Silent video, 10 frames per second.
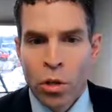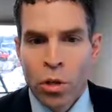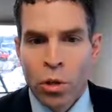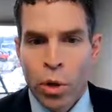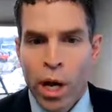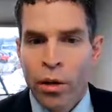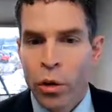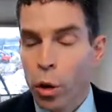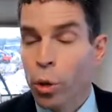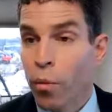So we're not
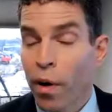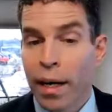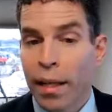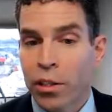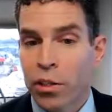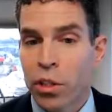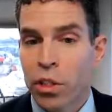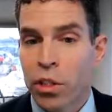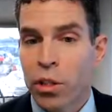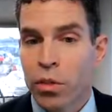new to providing
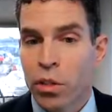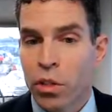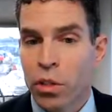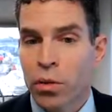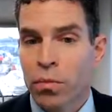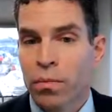electricity services